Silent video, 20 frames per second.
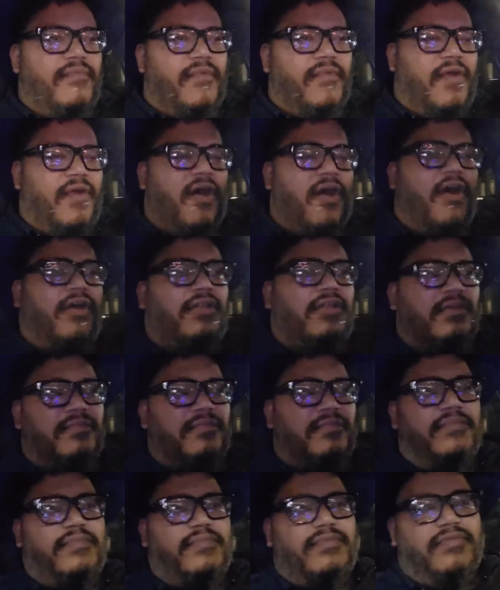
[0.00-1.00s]
Harlem
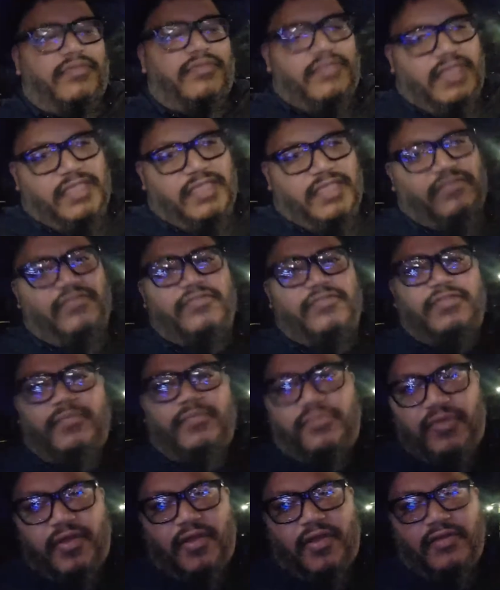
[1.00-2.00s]
into the
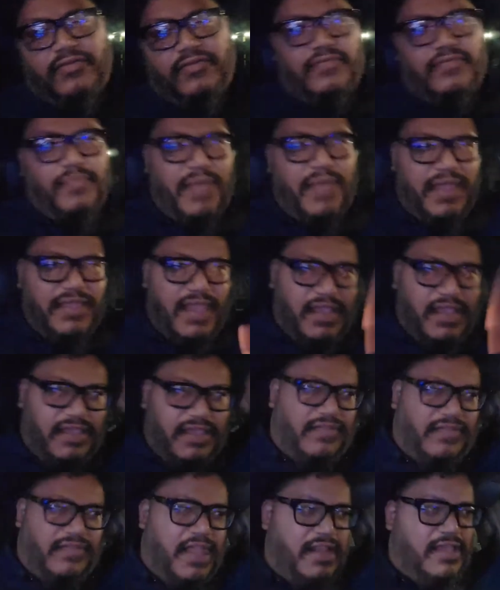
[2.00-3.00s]
Bronx by Yankee
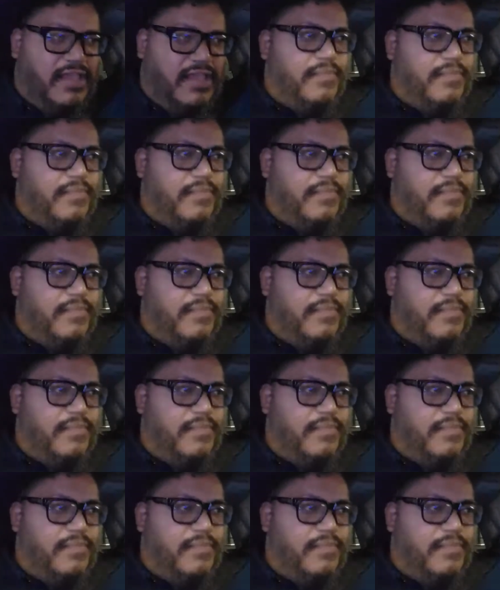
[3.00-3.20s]
Stadium.